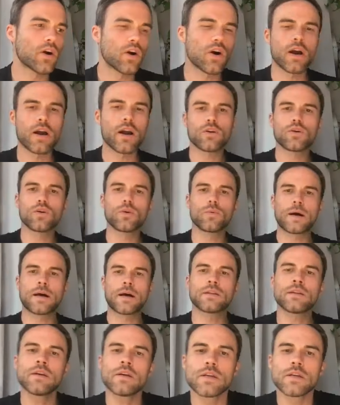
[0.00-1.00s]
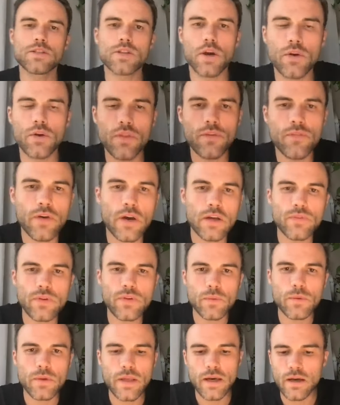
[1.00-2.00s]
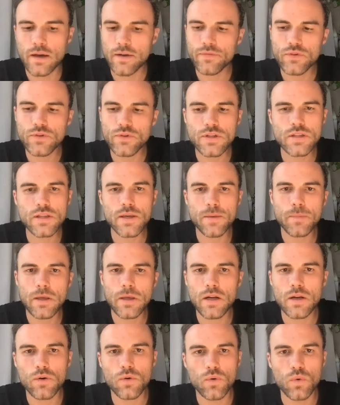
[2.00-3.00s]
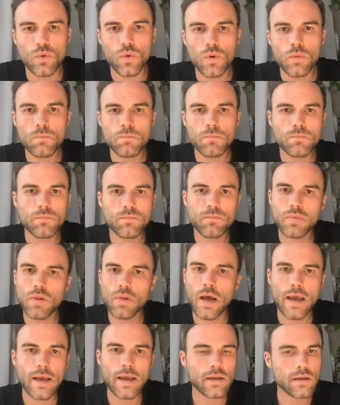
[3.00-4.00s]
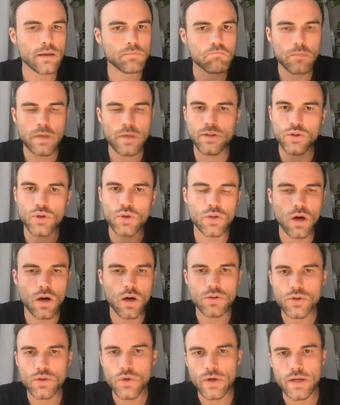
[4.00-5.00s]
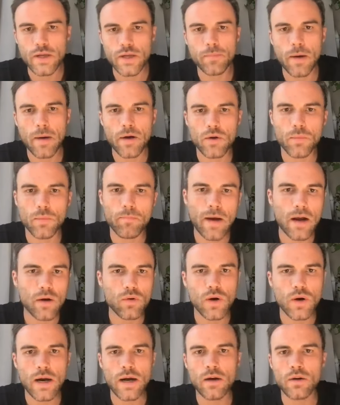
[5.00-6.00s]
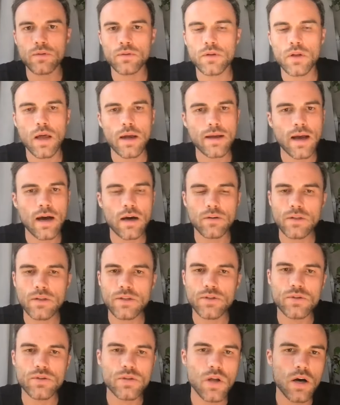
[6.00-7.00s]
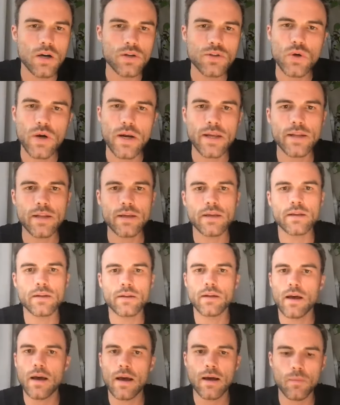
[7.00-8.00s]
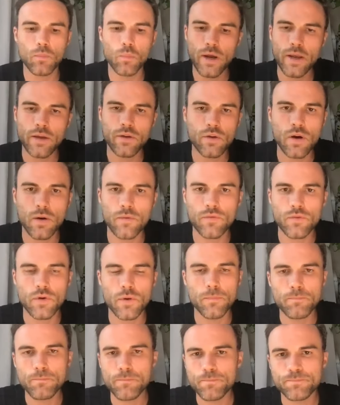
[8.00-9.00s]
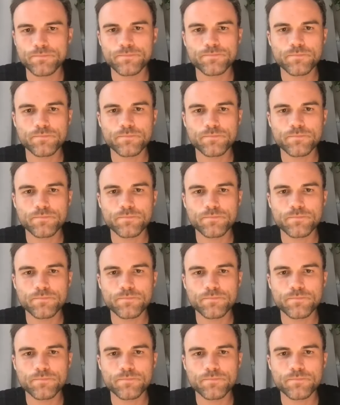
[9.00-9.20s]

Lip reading: All right, cool, man. So the first thing, yeah, if you just give me a little like introductory about your background, like how did you start trading and where you come from?